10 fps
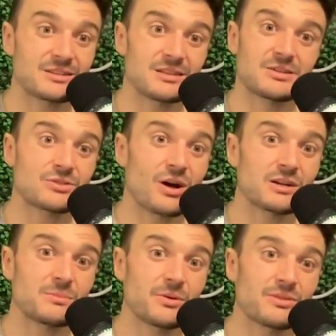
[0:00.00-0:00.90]
that they're
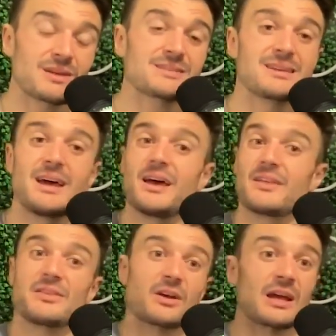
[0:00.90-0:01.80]
talking about this.
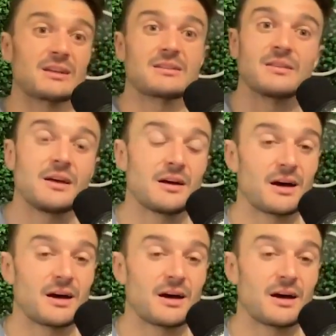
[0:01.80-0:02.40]
They're getting